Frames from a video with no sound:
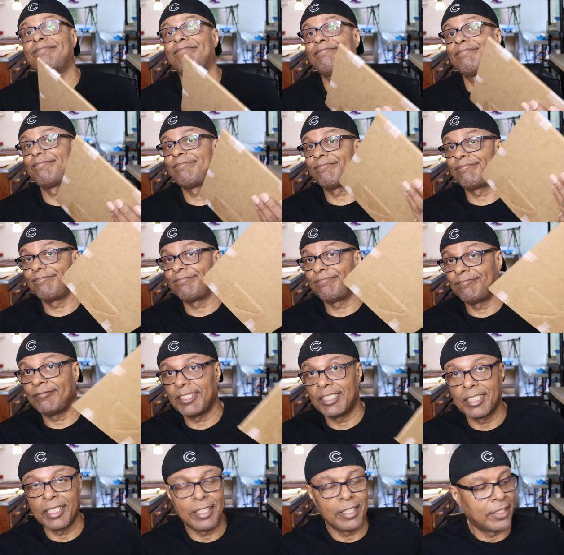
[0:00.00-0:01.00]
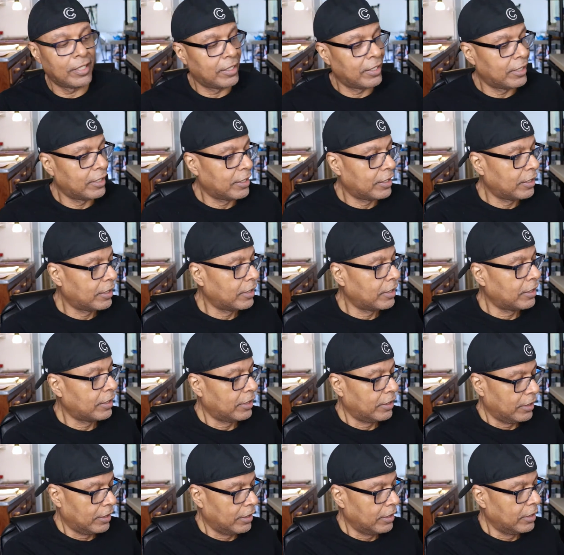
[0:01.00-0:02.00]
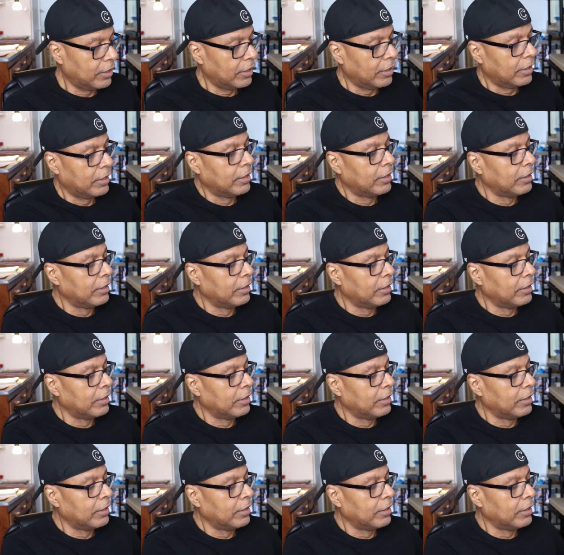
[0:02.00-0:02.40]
Nothing is said.